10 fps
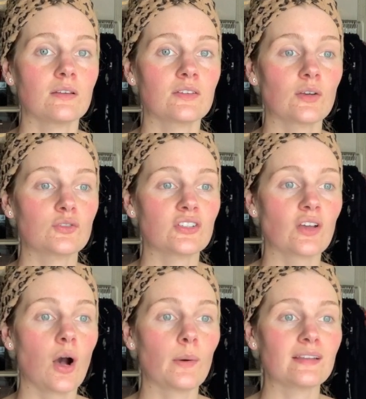so just
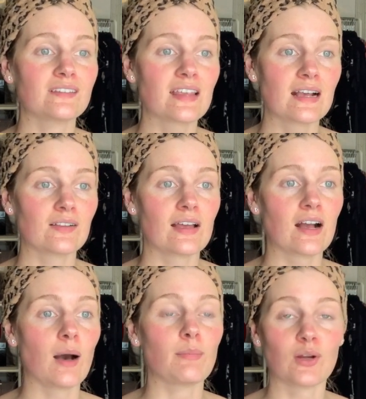always think like
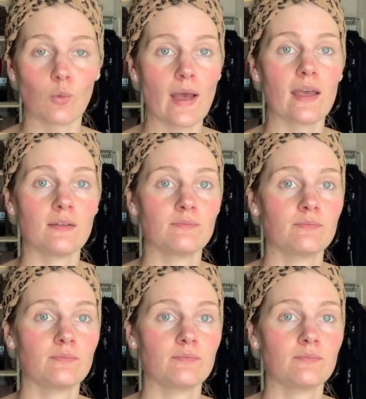up and away.